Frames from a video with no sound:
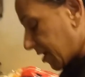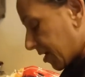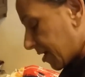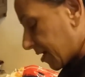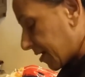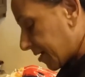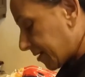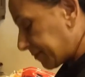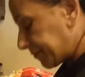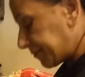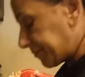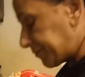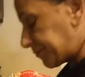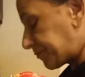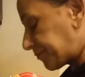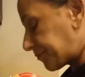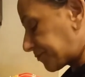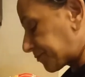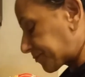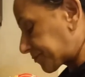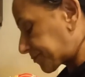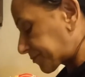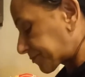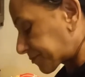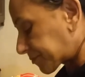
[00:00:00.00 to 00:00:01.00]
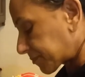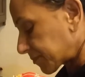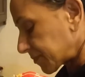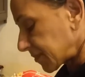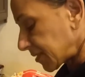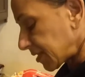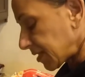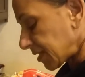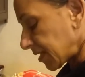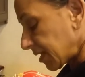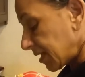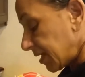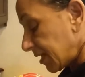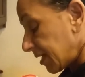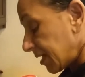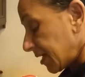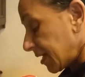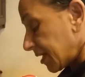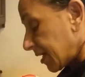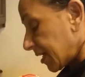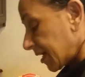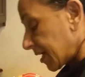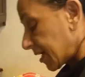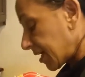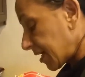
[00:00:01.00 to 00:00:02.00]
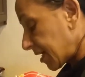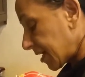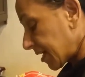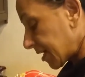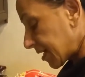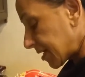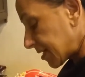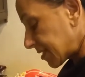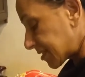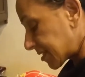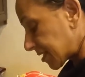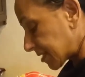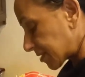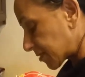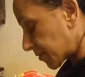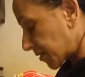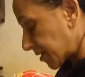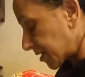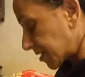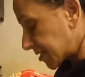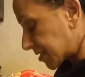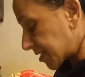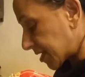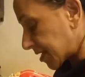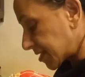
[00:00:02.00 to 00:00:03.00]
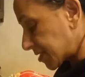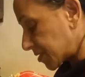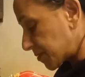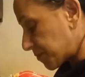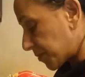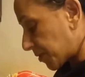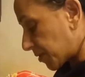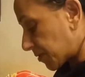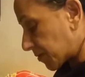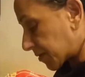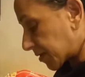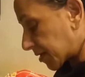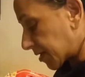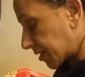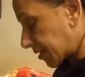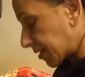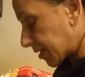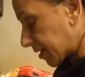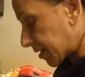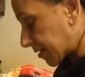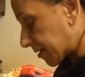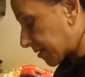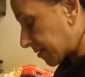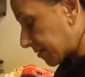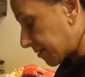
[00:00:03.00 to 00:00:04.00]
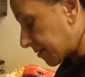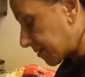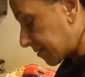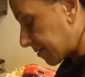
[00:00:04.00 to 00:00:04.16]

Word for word: Yeah. Until I bulk. He is. That's why he said he's bulking there.